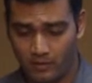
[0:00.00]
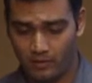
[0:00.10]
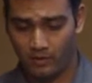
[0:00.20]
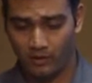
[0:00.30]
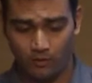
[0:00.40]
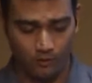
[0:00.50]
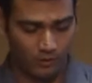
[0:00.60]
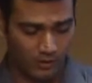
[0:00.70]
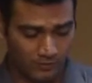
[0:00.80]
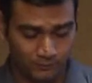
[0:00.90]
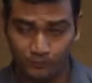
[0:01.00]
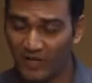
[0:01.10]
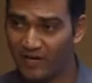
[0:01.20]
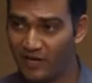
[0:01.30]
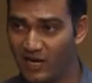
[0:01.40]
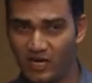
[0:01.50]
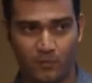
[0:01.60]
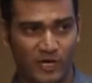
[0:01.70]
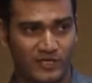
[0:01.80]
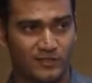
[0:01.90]
Now, at
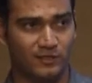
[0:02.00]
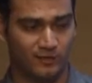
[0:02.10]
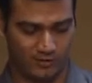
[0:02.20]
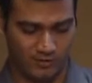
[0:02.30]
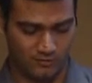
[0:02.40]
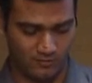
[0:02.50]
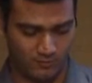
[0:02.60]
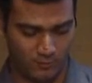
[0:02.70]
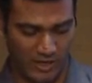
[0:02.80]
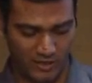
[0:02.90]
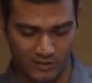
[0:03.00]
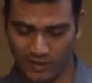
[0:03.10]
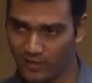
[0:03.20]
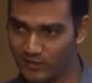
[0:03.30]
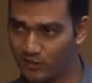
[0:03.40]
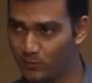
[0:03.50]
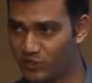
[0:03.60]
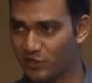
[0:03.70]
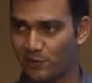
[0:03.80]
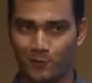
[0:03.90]
enterprise, manager has a
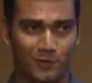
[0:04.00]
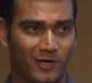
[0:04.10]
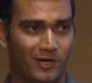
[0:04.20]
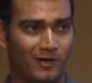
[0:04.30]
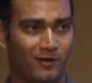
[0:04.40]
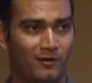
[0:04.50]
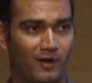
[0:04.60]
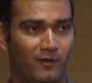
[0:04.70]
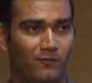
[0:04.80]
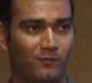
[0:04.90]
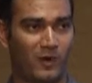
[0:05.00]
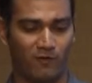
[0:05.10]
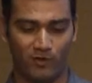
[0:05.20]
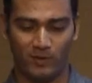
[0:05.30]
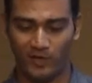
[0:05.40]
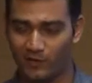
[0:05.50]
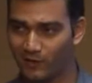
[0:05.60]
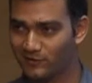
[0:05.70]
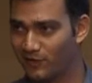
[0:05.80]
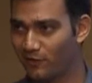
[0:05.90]
special role, right? And everybody
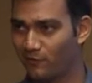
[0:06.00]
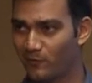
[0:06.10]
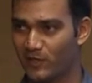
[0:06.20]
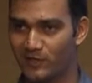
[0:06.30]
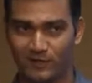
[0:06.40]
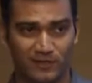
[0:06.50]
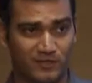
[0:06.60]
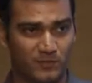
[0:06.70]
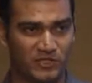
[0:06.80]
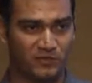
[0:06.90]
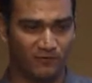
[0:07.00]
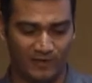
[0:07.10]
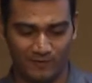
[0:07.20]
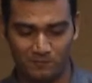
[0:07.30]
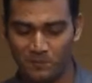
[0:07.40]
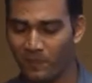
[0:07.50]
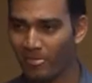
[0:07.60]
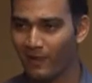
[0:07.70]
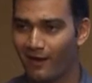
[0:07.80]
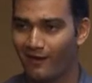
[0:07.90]
takes care of manager in a special way.
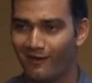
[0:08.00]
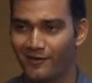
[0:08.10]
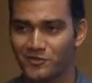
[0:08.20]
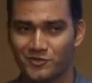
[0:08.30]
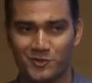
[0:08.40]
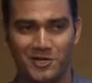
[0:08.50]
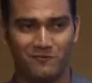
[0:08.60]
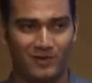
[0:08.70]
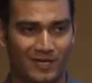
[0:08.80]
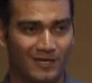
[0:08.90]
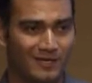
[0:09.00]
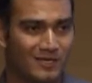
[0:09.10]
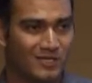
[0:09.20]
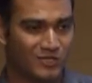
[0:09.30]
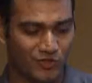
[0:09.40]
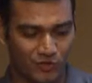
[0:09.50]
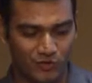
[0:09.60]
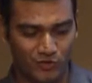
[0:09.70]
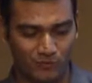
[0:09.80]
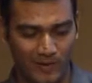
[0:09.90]
So did we.
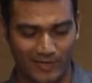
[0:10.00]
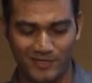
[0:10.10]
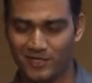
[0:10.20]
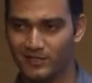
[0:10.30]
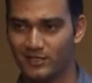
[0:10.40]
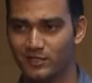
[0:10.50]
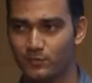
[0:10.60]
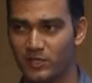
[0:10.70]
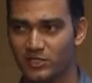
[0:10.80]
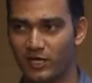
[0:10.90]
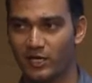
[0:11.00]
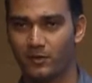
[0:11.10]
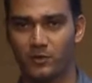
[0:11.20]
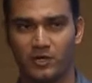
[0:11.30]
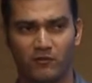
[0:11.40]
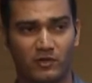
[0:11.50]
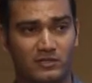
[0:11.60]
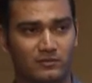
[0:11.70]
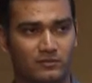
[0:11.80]
So manager is a special attribute, and we